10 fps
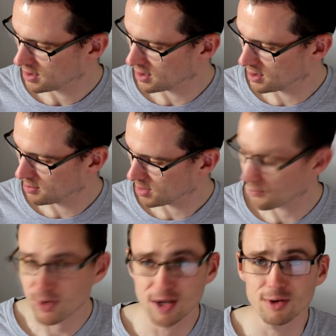
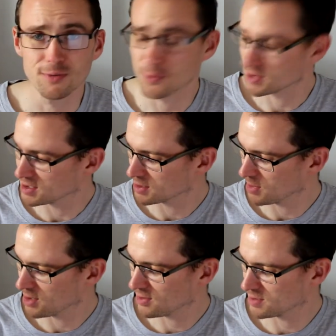I'm really looking forward to this. It's
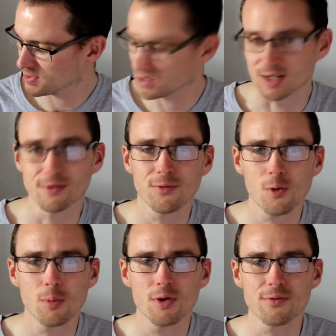going to be a nice percent,
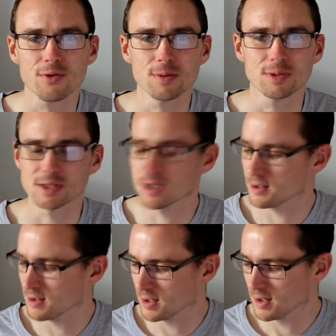
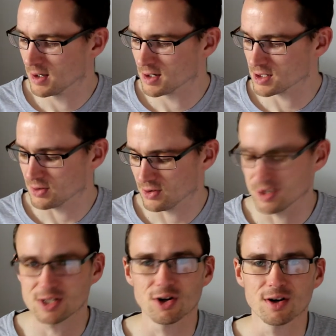4.3%. So a
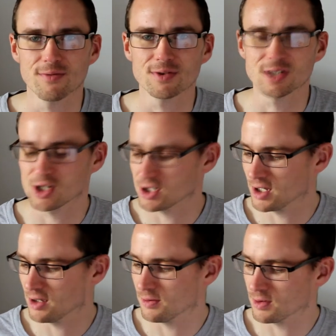nice kind of session
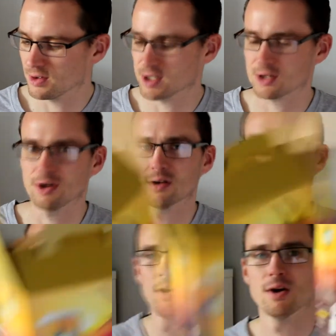ale. Nice kind
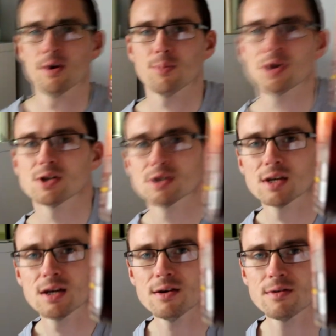of picture
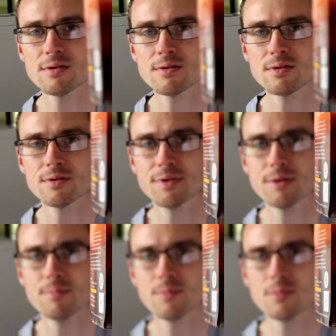there
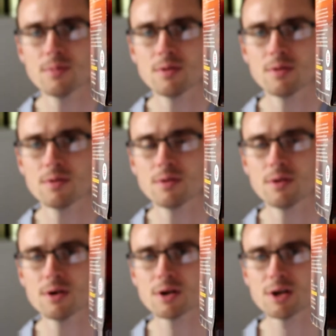of
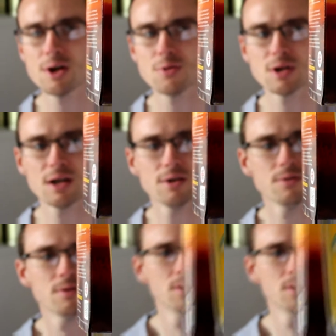a golden ale.